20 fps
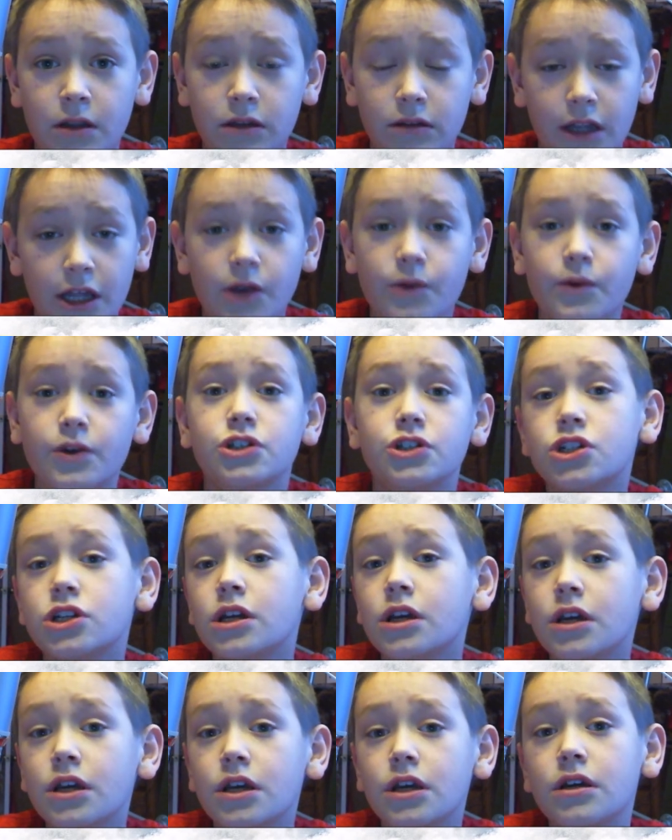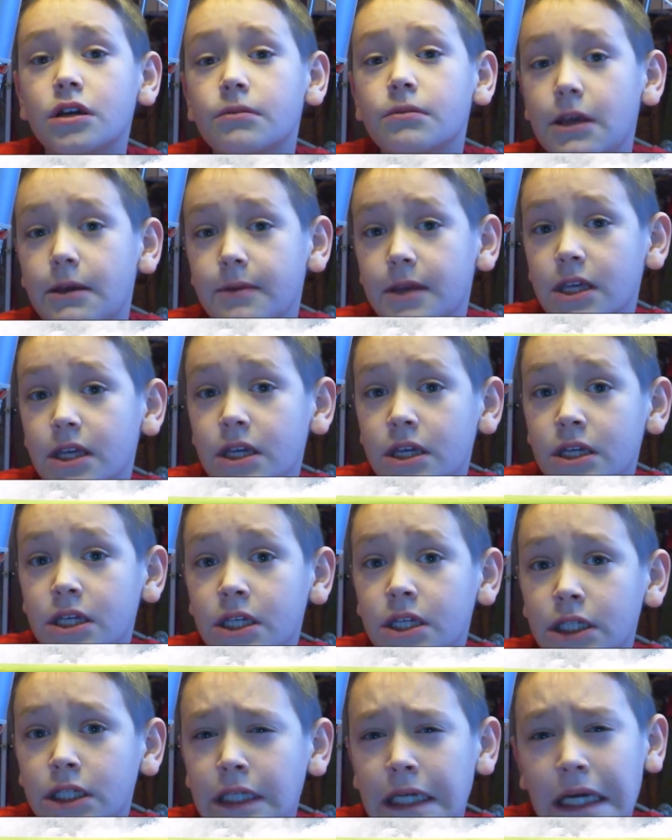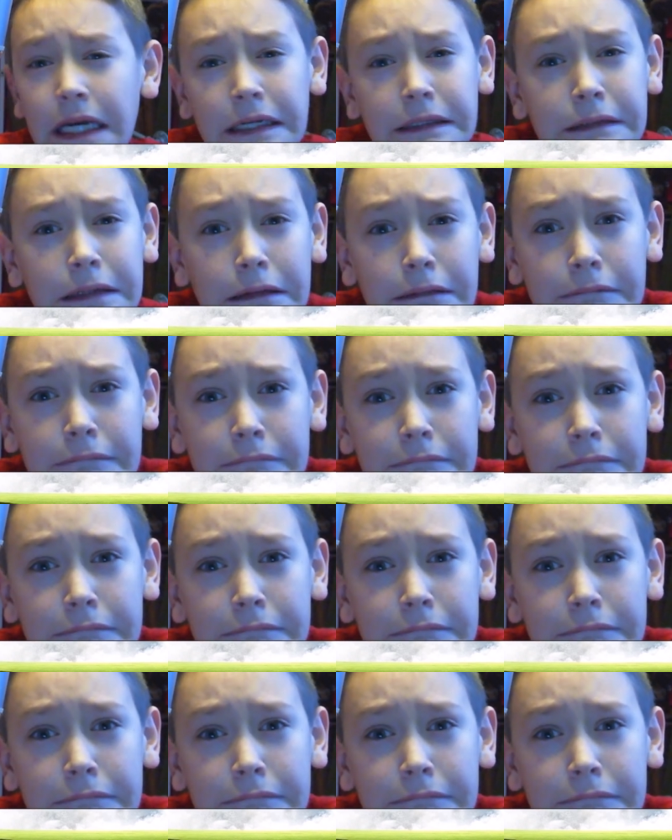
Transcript: language, maybe I don't know,